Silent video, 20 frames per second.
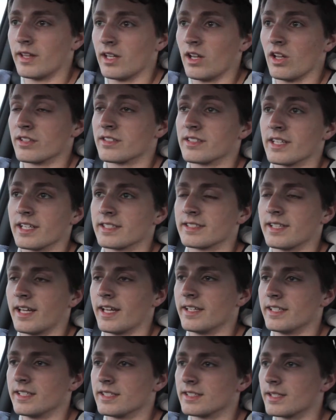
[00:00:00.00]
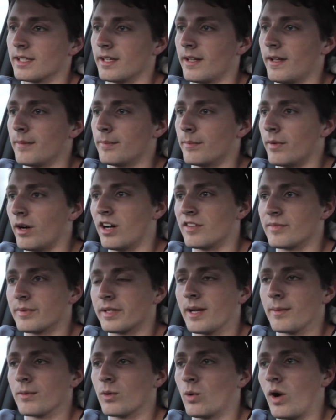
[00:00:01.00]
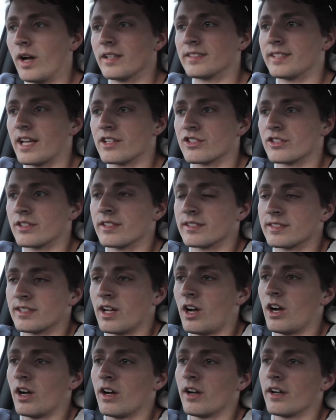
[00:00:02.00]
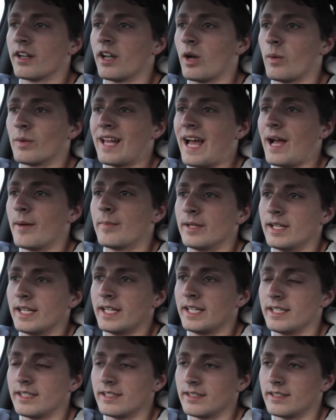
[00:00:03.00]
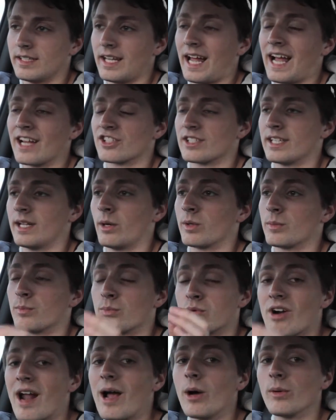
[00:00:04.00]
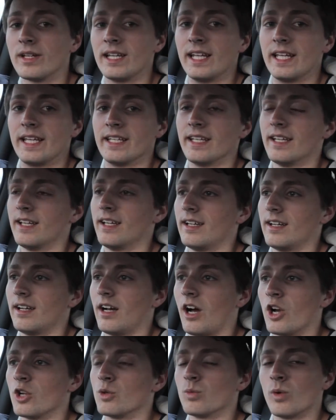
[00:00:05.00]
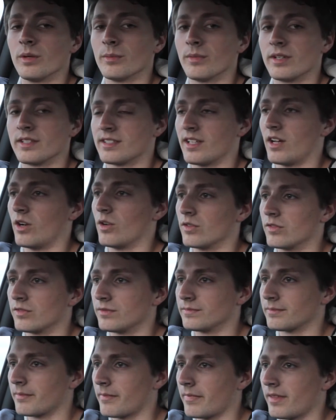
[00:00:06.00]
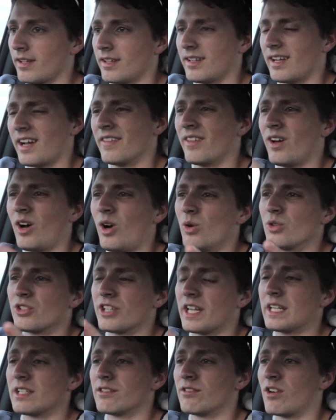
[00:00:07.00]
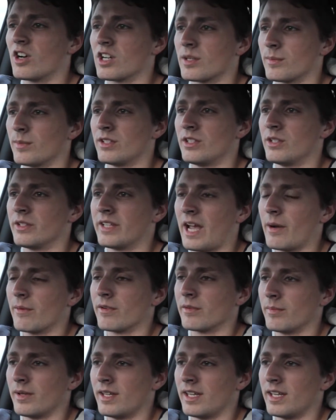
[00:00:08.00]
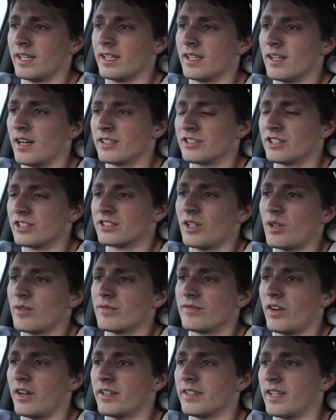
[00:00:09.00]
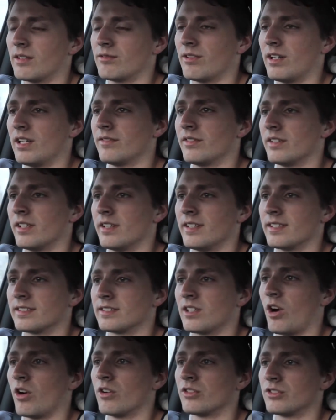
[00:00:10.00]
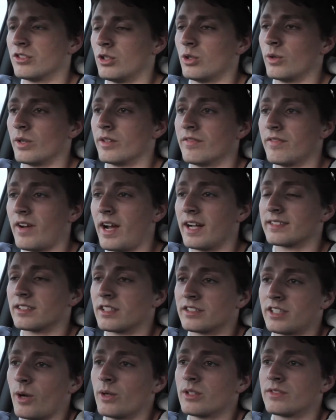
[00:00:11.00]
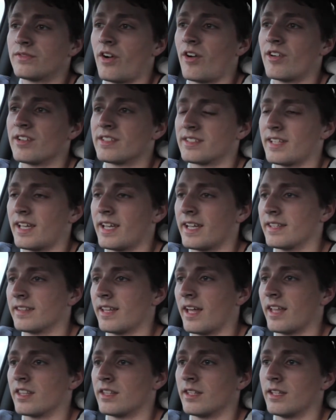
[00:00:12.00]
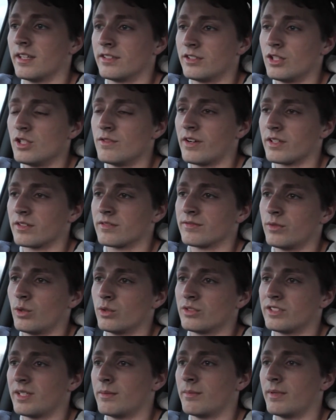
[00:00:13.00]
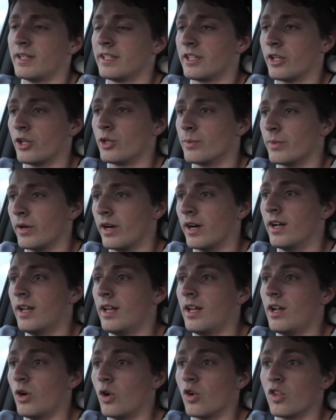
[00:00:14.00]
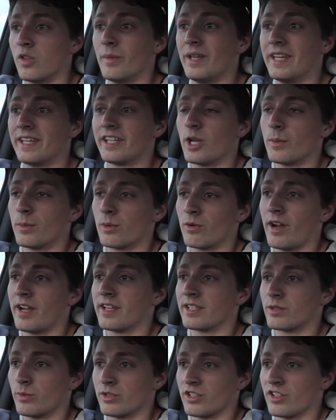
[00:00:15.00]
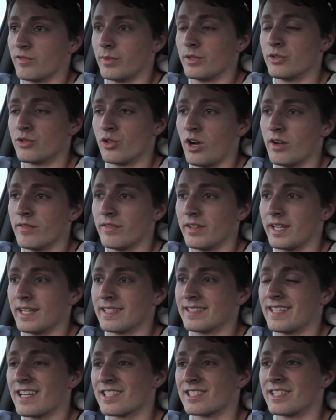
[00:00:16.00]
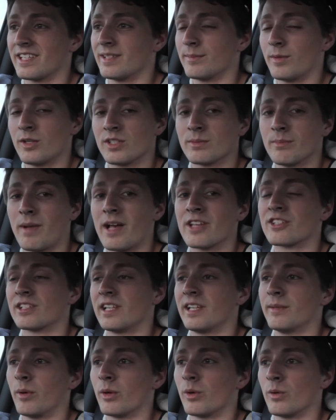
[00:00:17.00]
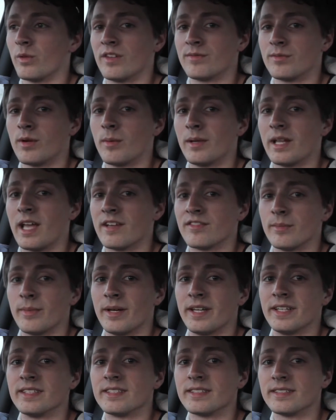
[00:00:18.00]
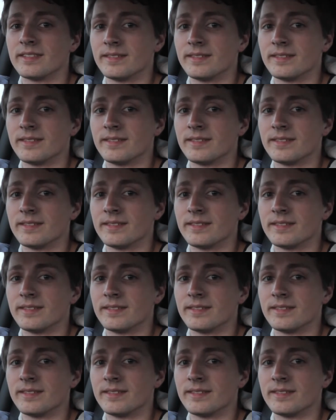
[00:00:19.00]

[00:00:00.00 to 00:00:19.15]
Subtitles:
the last 6 days, but I've become quite attached to this car, and I would happily, actually I would proudly own one myself. And the whole gender argument you get with Mini, I just don't find that relevant in this car at all. In fact, I'd go as far as saying that the 2014 Mini Cooper, or the Mini Cooper S, which I've been driving, is actually the most masculine model they've probably ever made.